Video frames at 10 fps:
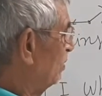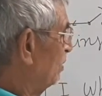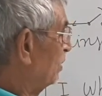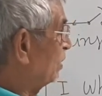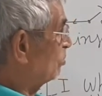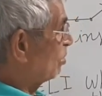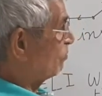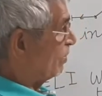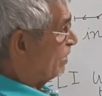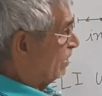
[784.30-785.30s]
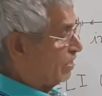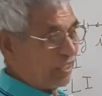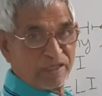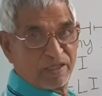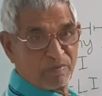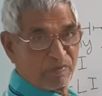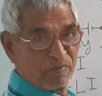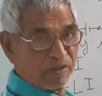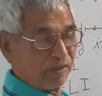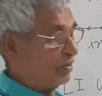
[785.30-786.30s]
It is not 1 Henry,
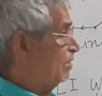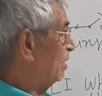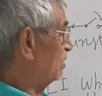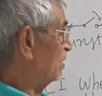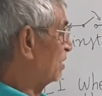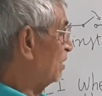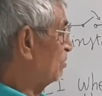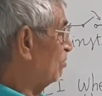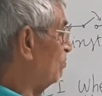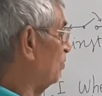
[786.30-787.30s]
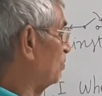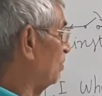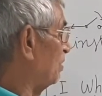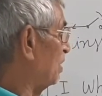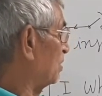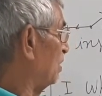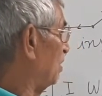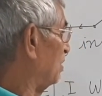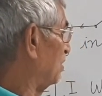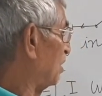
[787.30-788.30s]
remember, as in the case of the mutual induction
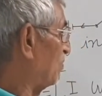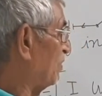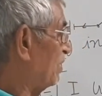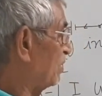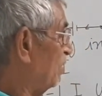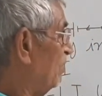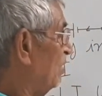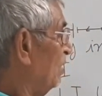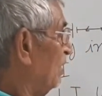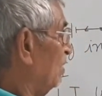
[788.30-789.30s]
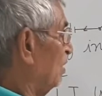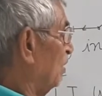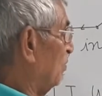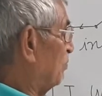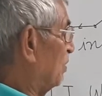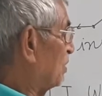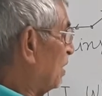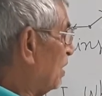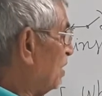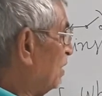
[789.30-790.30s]
and self-induction. If this
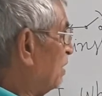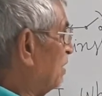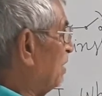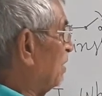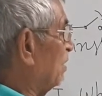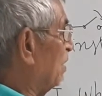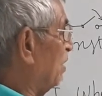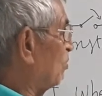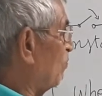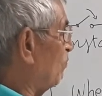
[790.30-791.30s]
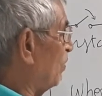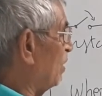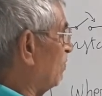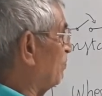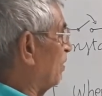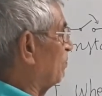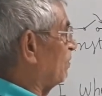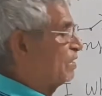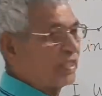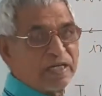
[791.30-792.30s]
current is changing at the rate of 1 ampere
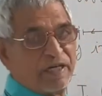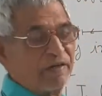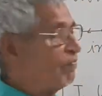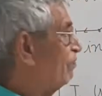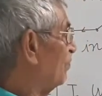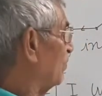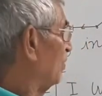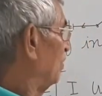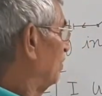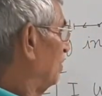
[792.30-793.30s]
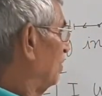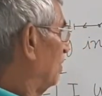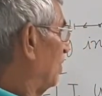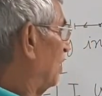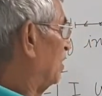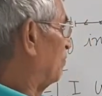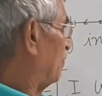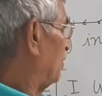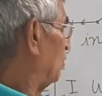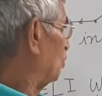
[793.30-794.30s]
per second, and if
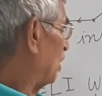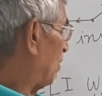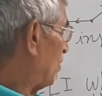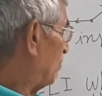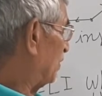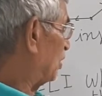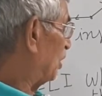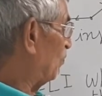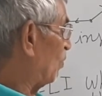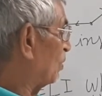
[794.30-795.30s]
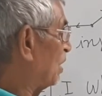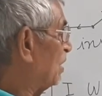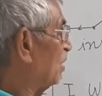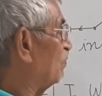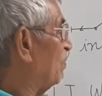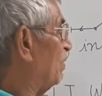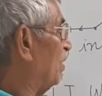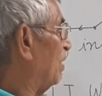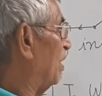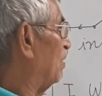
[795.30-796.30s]
induced EMF is 3 volt, then it will
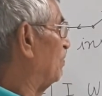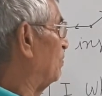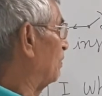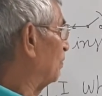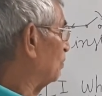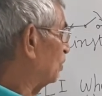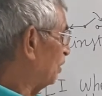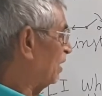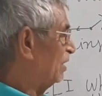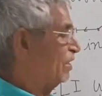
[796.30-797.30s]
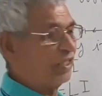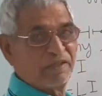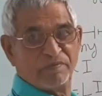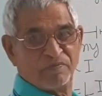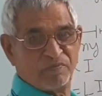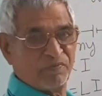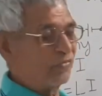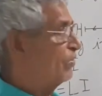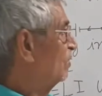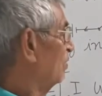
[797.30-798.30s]
be L will be equal to 3 Henry.
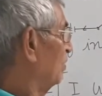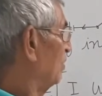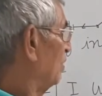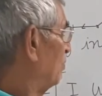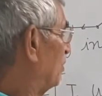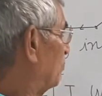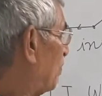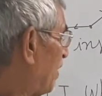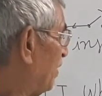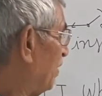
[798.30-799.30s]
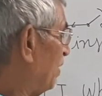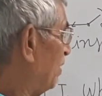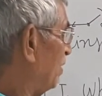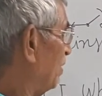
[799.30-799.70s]
If it is 5